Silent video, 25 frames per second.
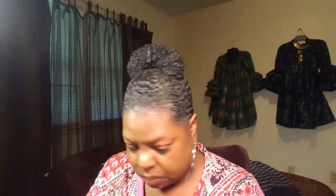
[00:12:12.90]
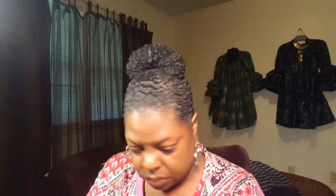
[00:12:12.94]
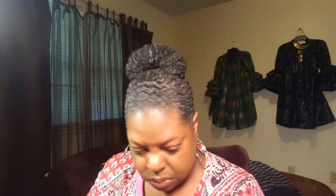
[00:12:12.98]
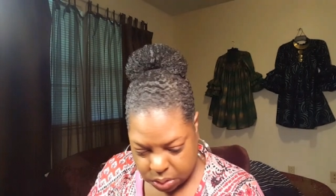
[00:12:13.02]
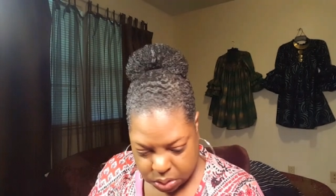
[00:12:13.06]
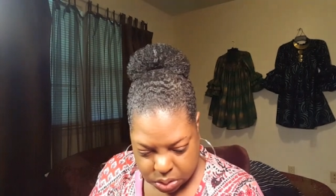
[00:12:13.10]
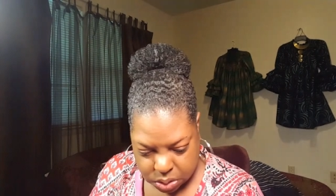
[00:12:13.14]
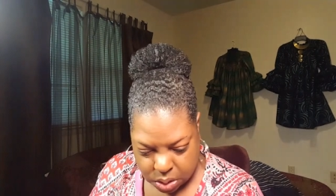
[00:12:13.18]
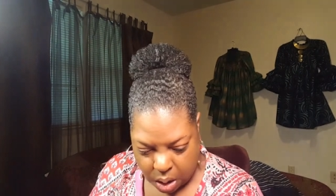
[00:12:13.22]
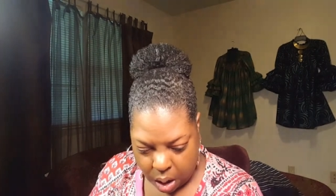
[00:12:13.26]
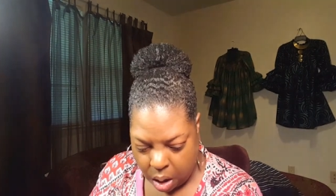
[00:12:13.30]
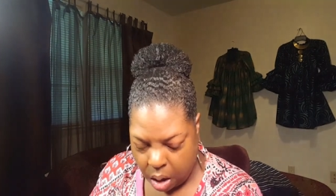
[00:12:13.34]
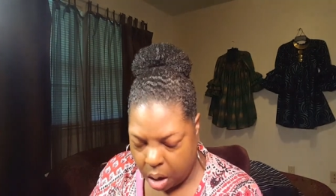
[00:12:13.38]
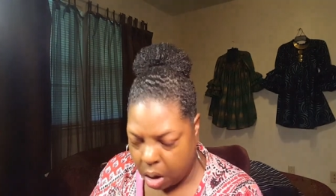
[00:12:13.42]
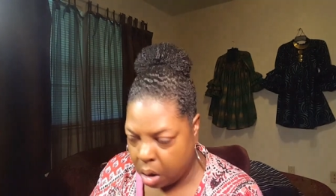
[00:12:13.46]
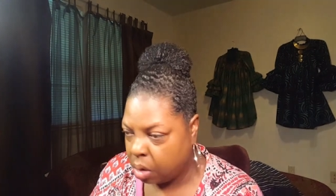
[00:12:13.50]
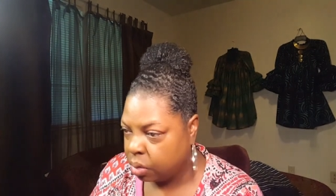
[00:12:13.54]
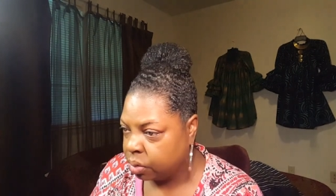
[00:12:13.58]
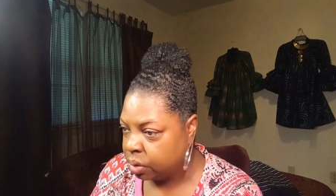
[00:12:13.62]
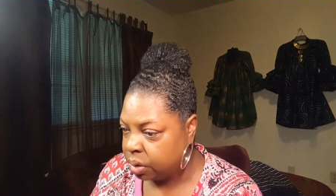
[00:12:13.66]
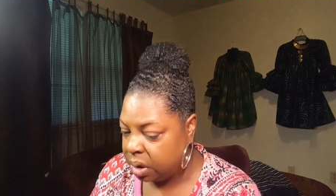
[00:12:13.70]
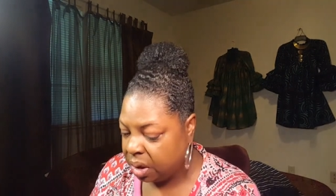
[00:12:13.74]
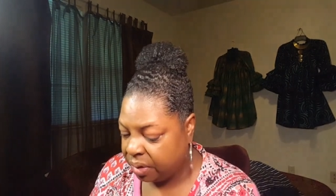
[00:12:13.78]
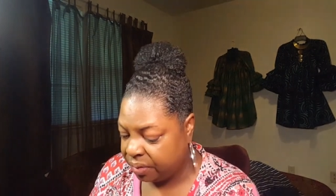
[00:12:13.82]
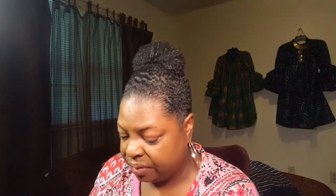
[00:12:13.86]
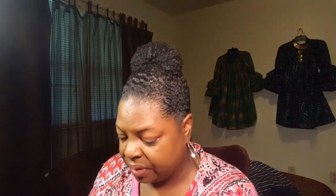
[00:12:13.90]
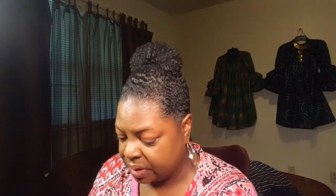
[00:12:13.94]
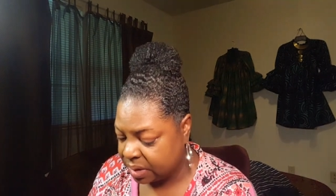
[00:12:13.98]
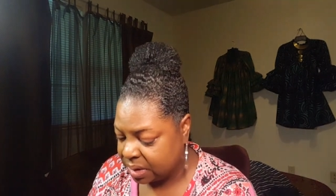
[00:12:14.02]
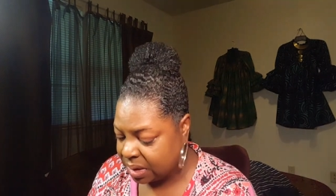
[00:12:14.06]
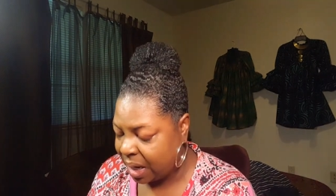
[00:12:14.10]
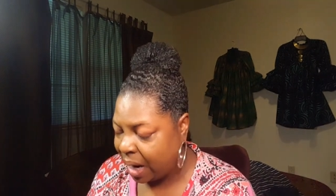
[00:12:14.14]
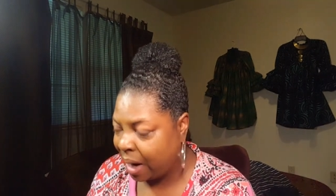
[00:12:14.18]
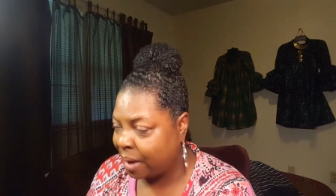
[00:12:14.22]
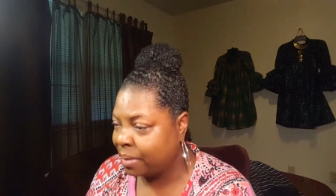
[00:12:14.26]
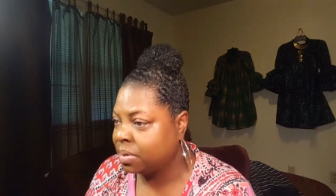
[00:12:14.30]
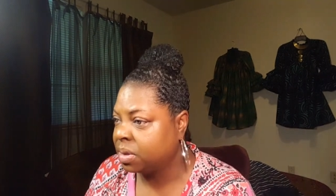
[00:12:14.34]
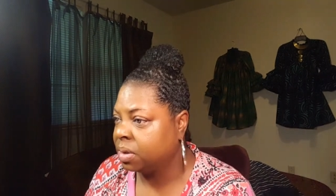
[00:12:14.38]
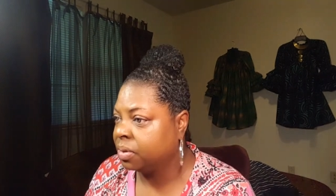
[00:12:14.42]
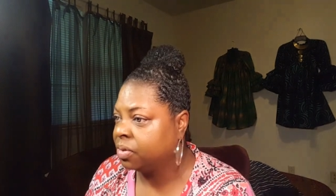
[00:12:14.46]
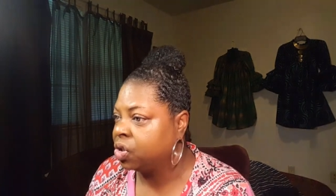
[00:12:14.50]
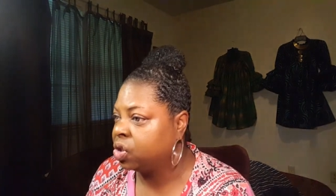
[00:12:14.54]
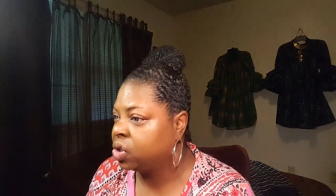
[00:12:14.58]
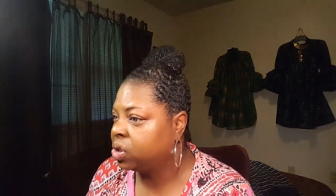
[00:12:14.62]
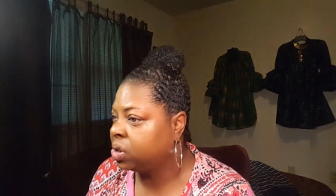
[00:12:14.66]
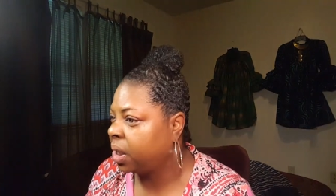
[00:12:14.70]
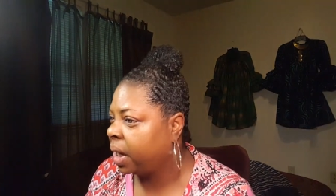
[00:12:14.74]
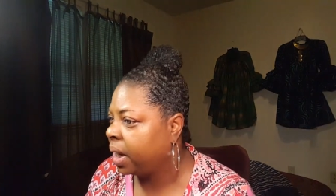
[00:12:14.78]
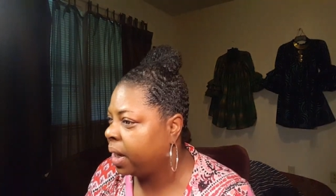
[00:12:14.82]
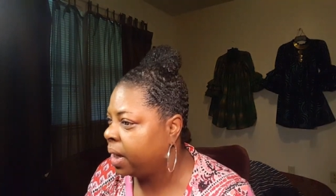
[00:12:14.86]
Just all different types of
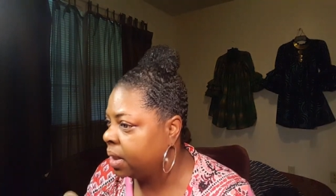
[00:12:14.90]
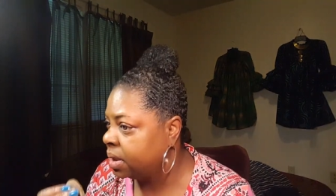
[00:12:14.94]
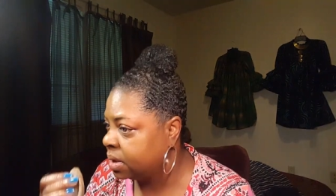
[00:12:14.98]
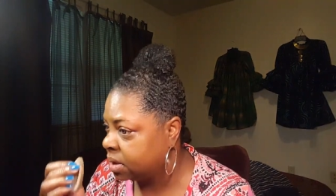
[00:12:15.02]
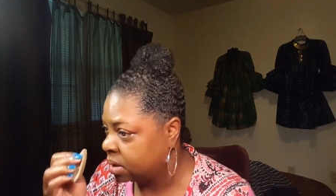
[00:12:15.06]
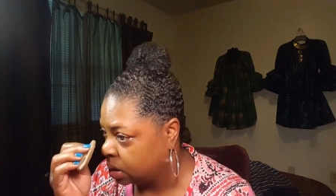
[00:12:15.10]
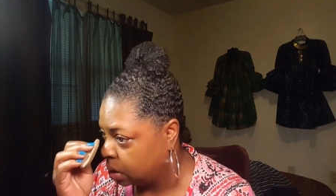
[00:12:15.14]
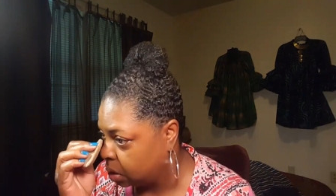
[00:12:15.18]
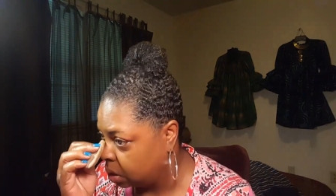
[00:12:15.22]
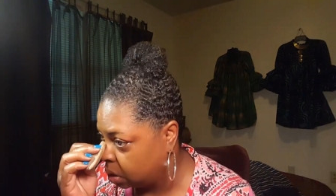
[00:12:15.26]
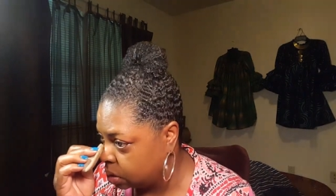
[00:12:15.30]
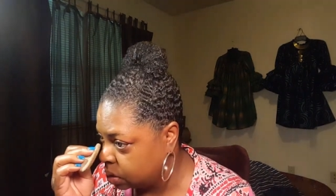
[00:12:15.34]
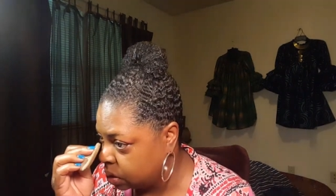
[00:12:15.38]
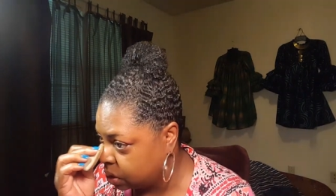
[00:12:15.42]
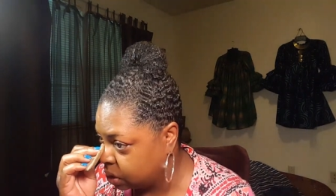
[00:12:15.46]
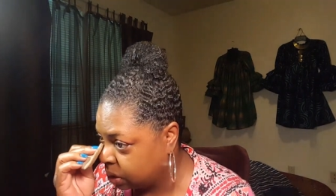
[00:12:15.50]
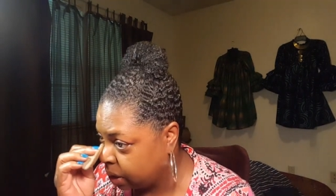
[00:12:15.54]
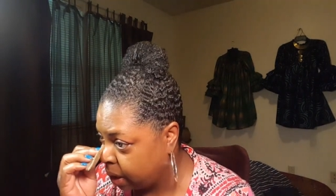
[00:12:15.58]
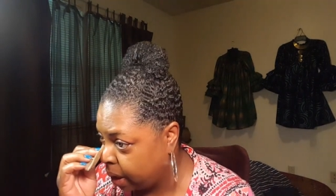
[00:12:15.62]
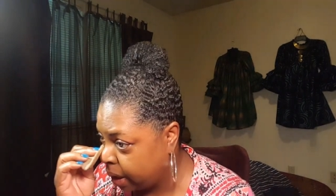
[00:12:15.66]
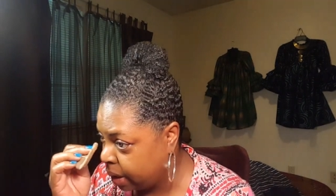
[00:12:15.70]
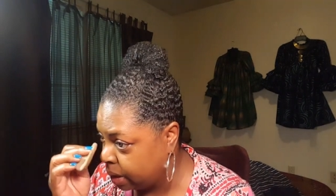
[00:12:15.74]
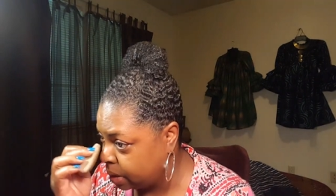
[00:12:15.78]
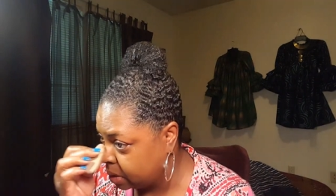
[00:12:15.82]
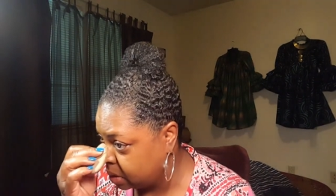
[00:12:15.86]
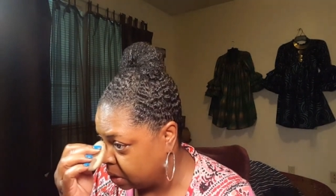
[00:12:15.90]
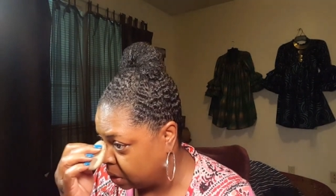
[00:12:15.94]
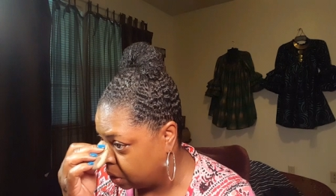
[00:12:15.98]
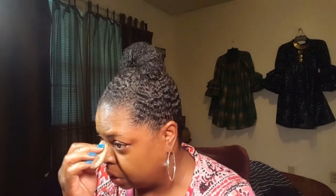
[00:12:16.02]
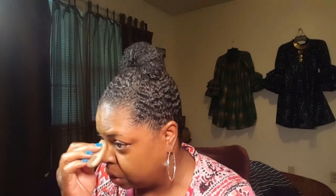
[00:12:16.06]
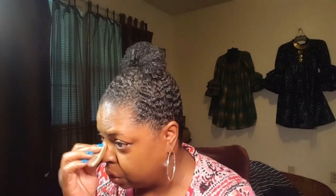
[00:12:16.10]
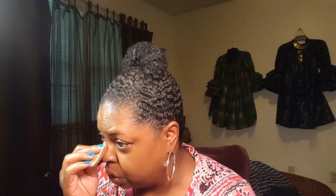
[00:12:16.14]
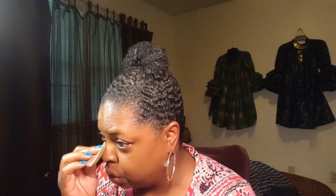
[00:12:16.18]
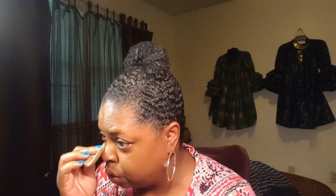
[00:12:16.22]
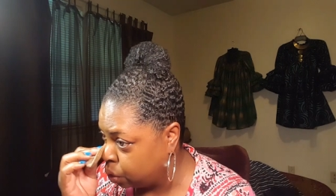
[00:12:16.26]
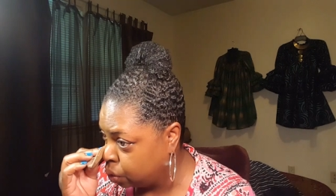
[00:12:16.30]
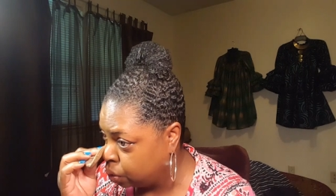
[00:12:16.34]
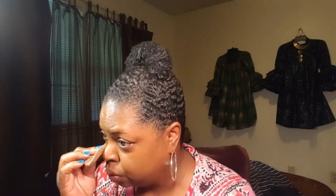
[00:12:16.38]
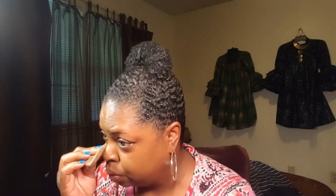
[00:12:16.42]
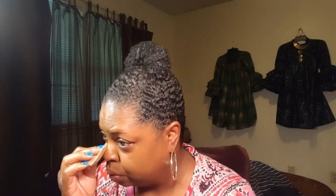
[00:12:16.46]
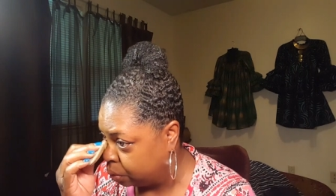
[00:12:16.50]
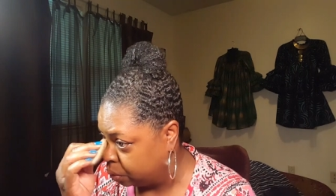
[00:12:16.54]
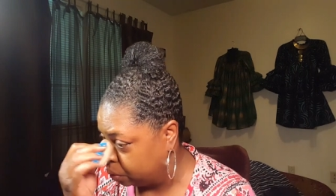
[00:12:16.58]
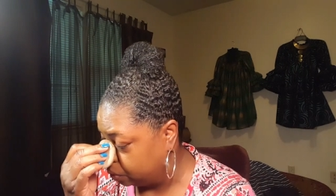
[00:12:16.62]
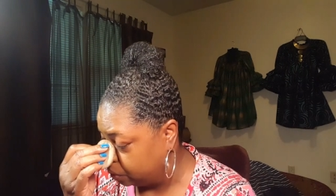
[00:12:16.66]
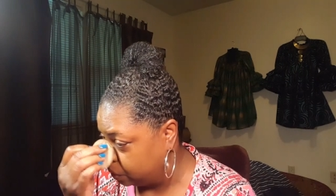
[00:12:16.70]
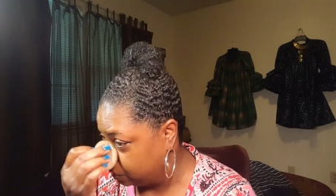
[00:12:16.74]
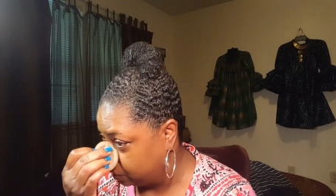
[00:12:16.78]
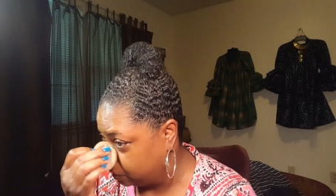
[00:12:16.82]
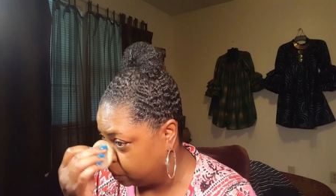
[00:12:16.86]
shades and shades and
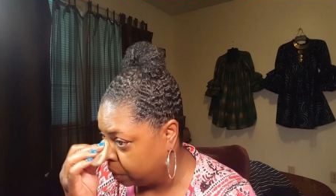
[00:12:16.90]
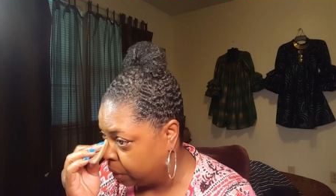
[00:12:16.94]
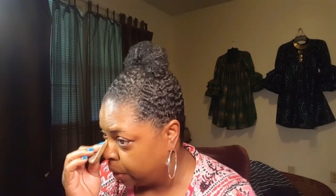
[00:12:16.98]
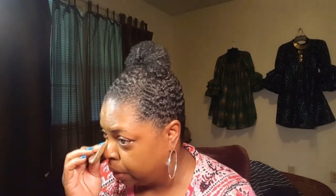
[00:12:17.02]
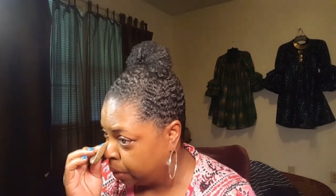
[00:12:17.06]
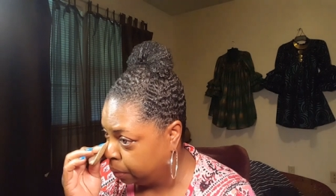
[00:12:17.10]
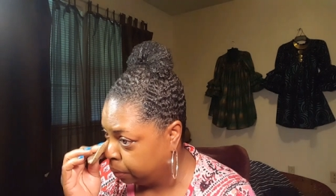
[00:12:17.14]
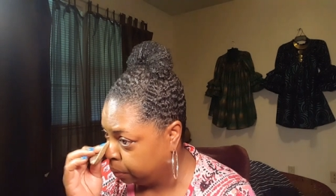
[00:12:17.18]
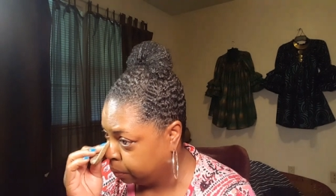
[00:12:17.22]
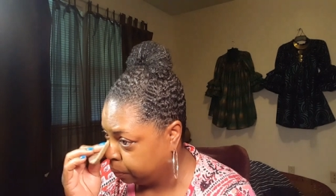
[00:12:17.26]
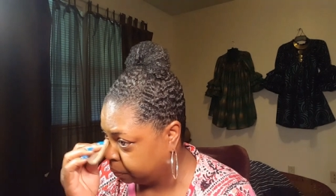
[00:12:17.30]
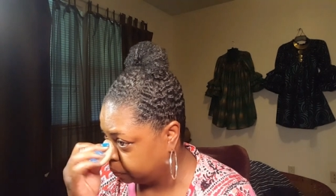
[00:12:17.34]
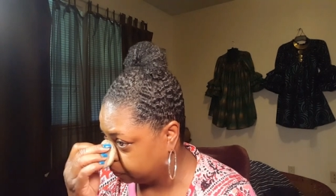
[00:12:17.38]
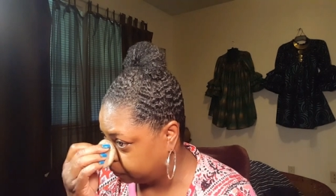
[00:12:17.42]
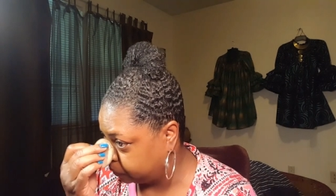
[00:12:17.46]
hues, you know?